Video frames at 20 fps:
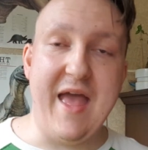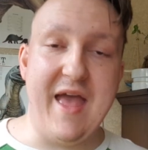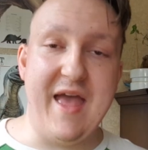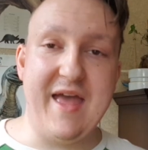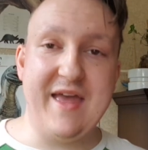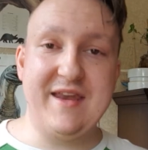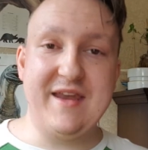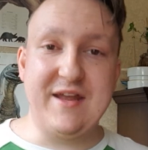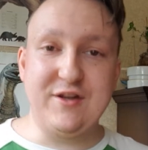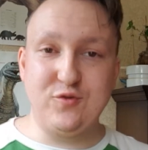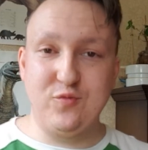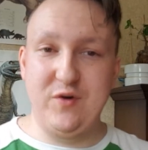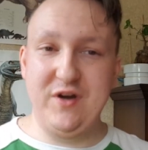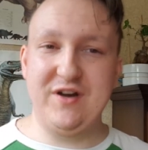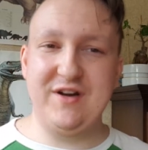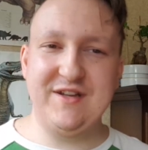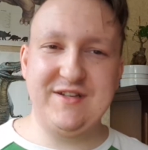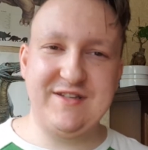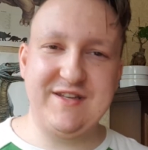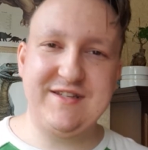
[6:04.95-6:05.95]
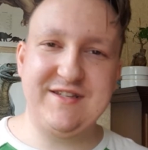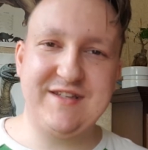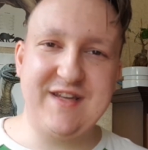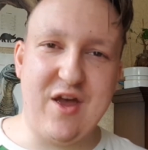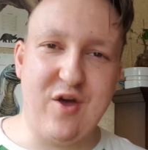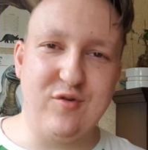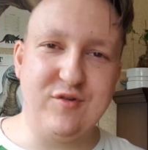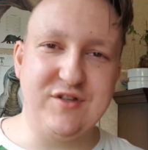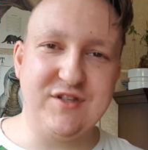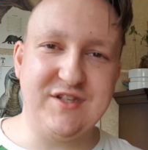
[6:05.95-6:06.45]
And as weird as it
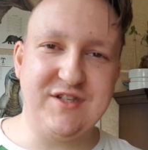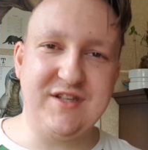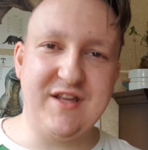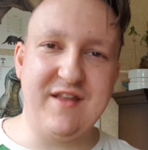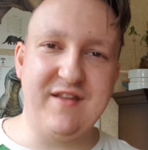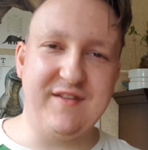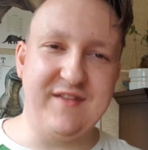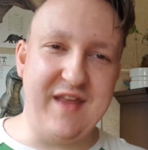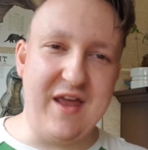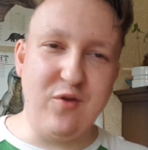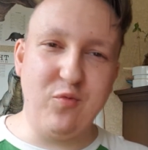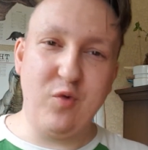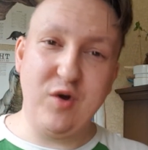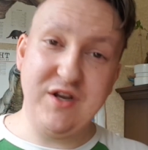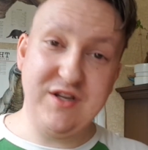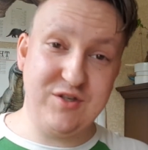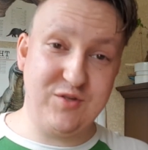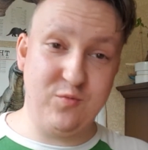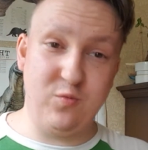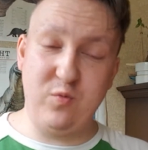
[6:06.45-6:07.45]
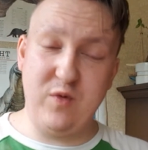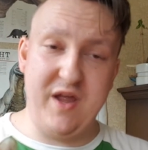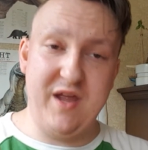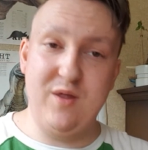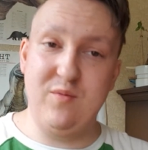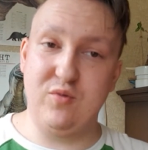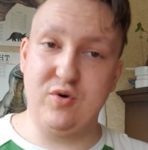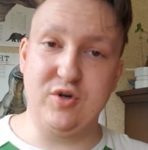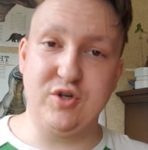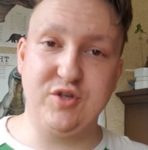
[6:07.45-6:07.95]
sounds, that one is way
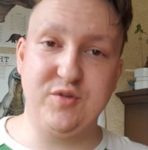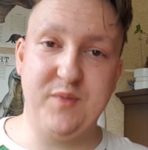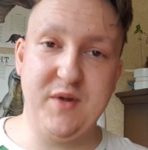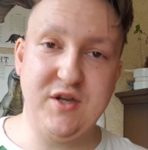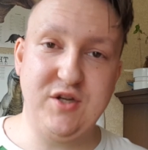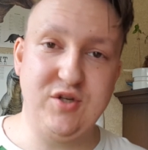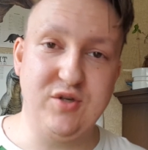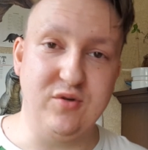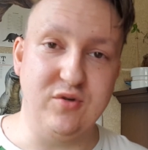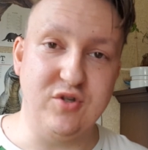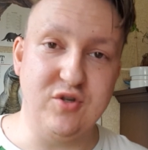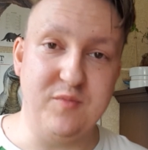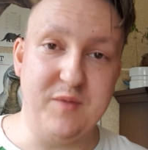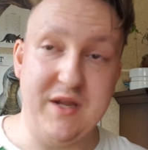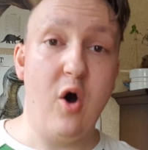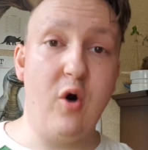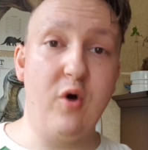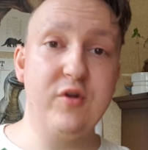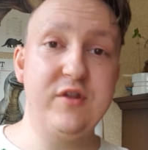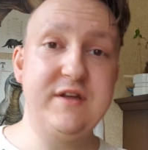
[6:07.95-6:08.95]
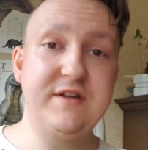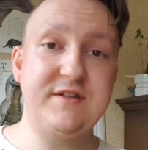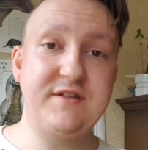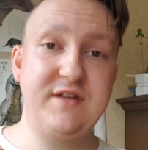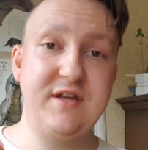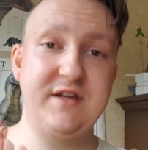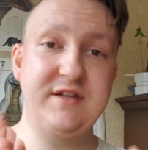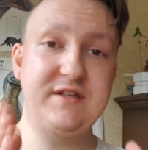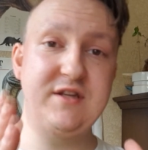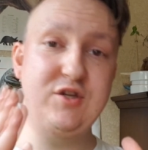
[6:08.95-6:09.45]
more special to me. All these
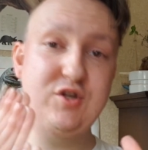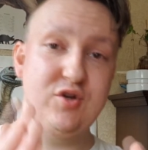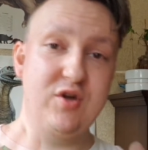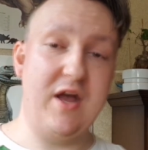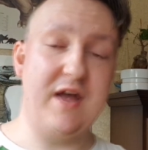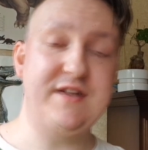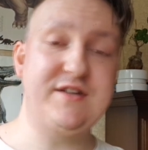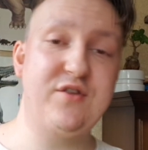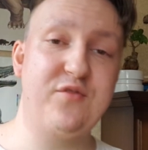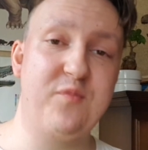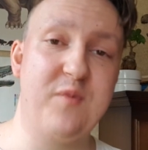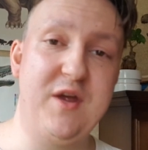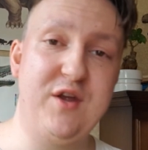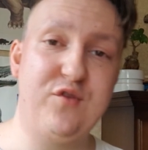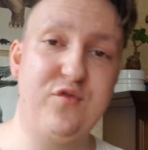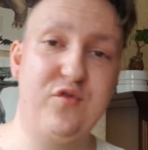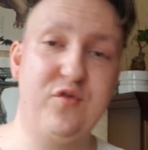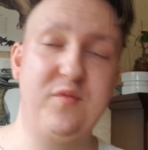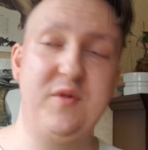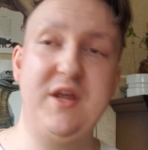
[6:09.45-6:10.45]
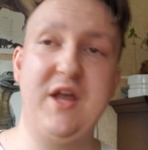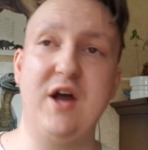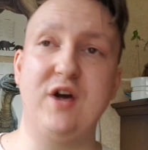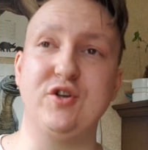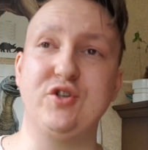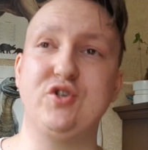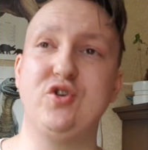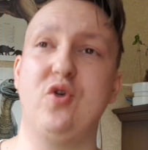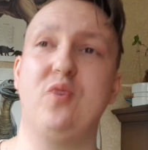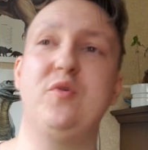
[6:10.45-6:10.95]
things that you guys have made for me are
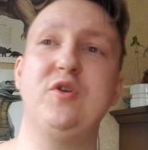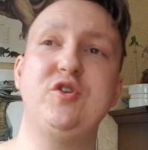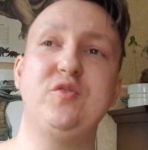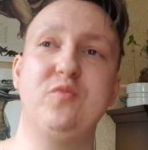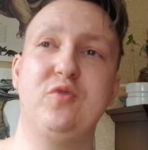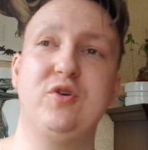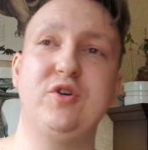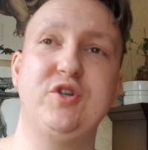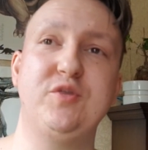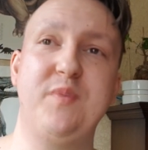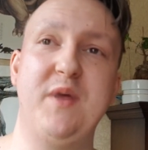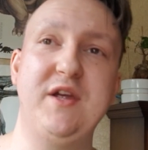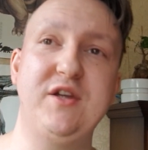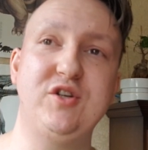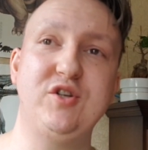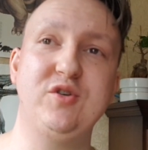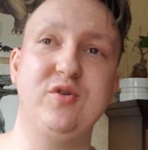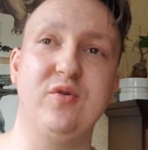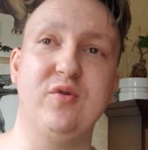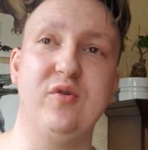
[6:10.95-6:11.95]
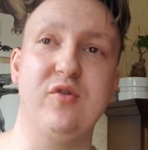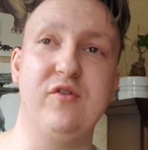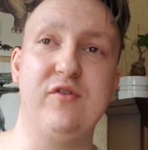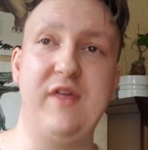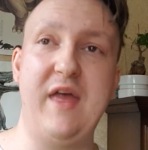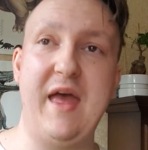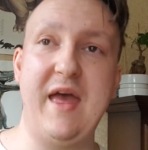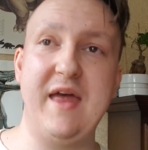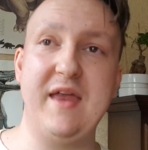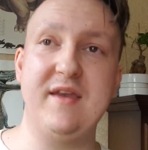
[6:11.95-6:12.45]
so much more special
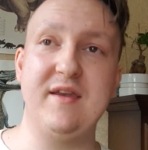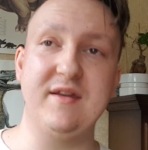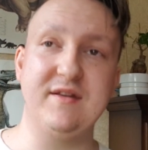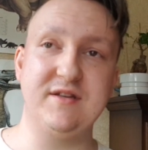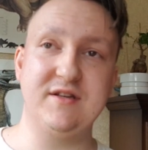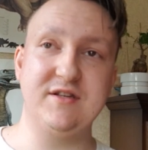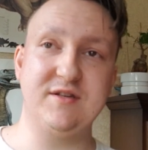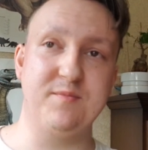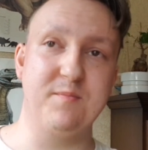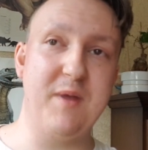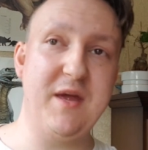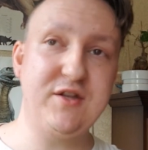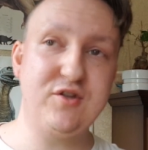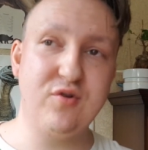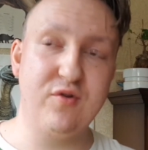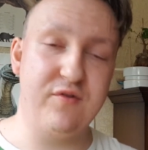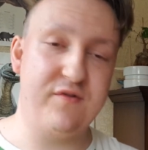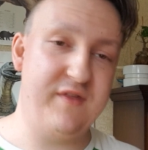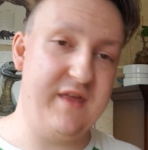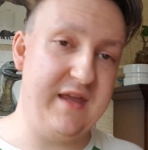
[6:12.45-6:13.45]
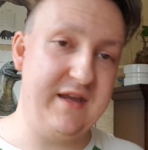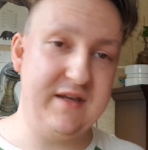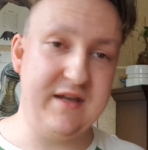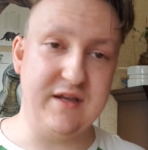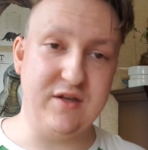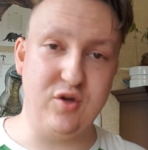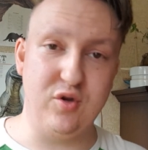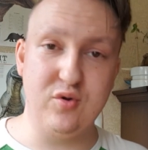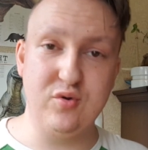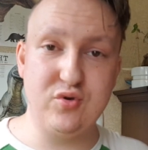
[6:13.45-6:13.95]
than this metal thing
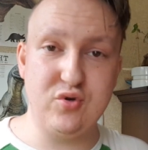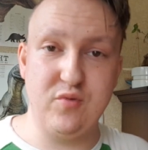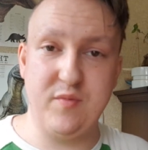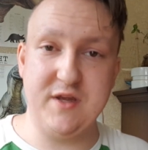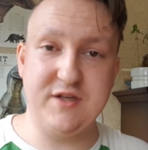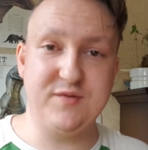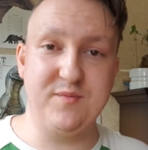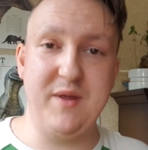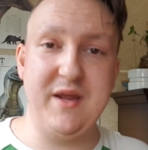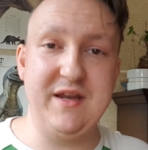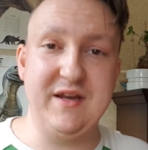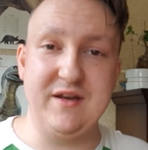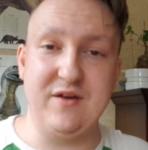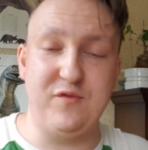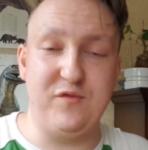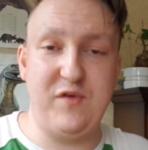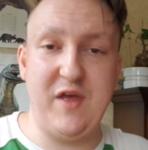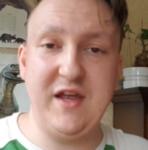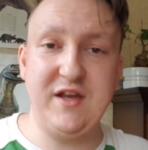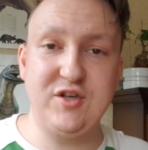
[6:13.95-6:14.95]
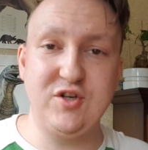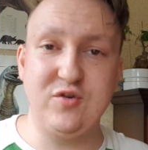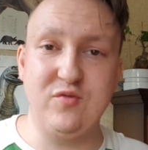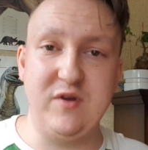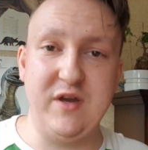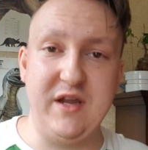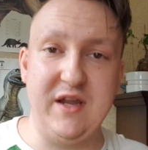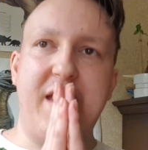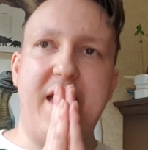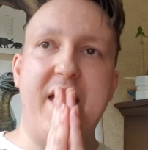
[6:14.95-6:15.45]
that YouTube has made in a
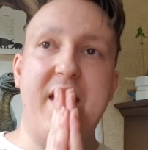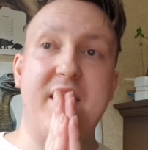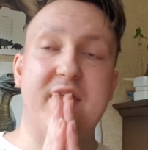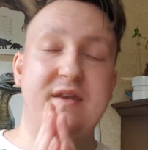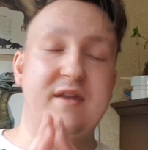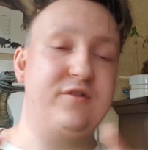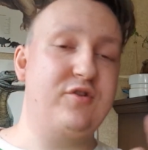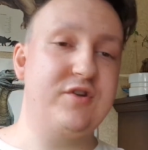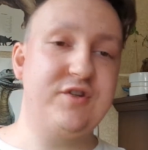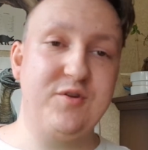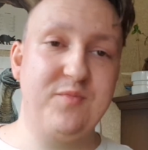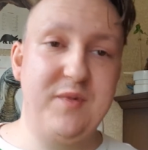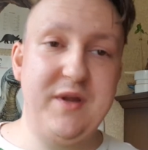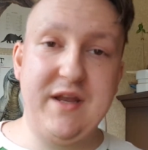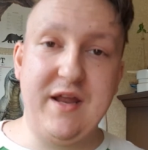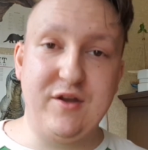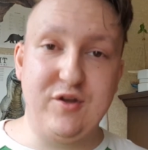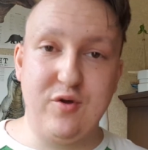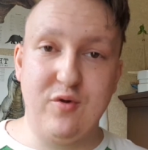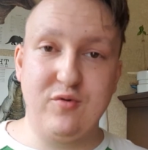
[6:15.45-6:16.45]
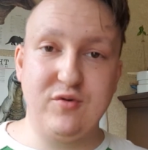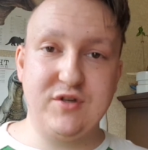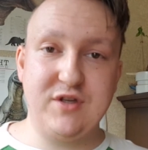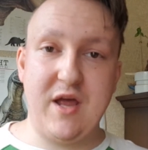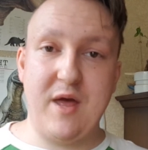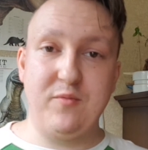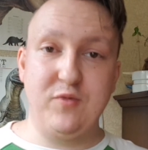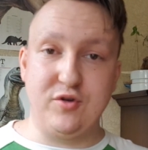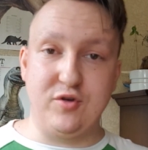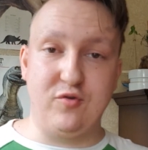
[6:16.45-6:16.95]
factory. And that doesn't mean I don't,
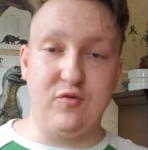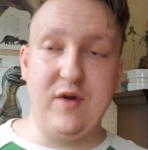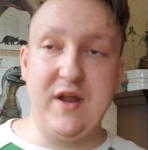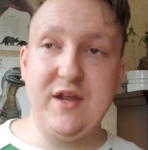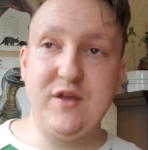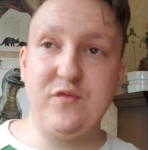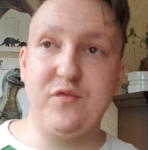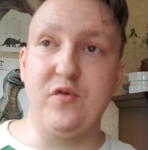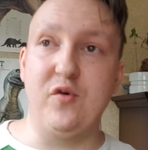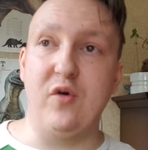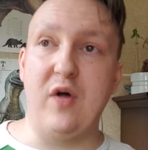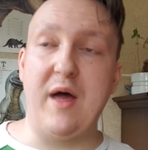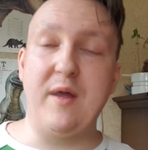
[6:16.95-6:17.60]
I'm not grateful.